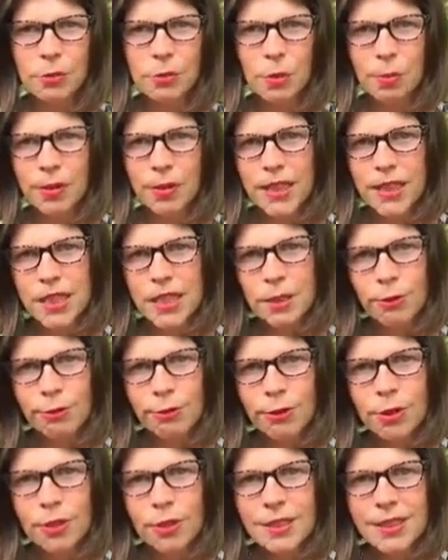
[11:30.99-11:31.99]
from a place of
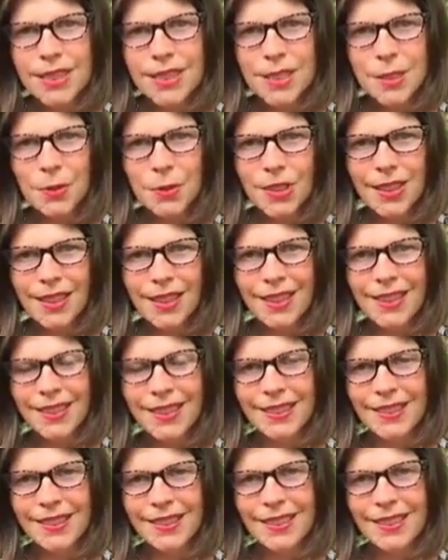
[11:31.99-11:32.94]
fullness within,